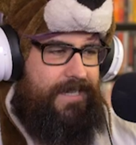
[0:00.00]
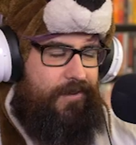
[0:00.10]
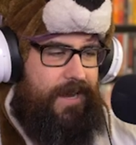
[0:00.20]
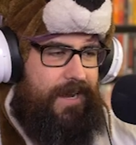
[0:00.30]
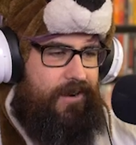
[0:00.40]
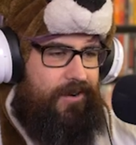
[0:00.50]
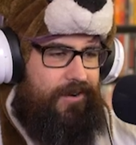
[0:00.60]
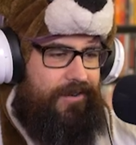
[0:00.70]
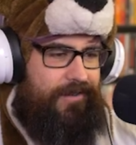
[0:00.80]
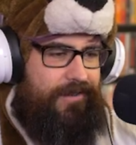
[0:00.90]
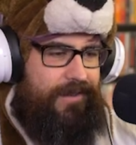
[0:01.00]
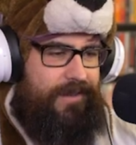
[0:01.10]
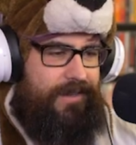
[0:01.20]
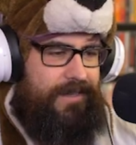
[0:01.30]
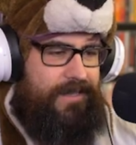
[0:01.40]
It's okay, girl.
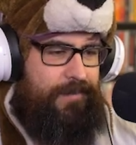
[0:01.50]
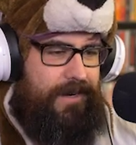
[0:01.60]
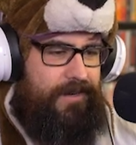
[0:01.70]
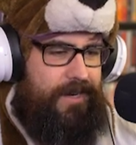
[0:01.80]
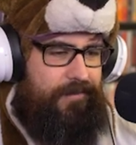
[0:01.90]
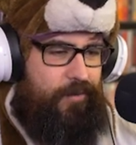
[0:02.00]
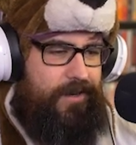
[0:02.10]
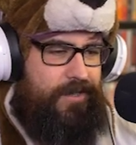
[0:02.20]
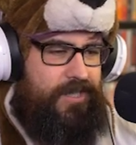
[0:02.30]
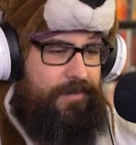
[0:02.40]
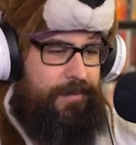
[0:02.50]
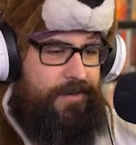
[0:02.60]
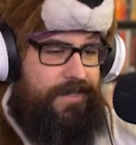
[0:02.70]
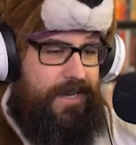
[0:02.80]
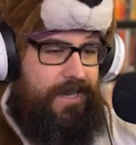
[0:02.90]
Spider tough words. She spent
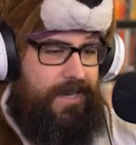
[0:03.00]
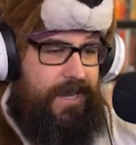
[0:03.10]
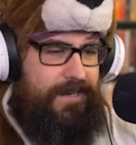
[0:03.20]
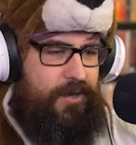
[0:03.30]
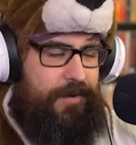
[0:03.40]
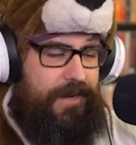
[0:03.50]
most of the day clinging to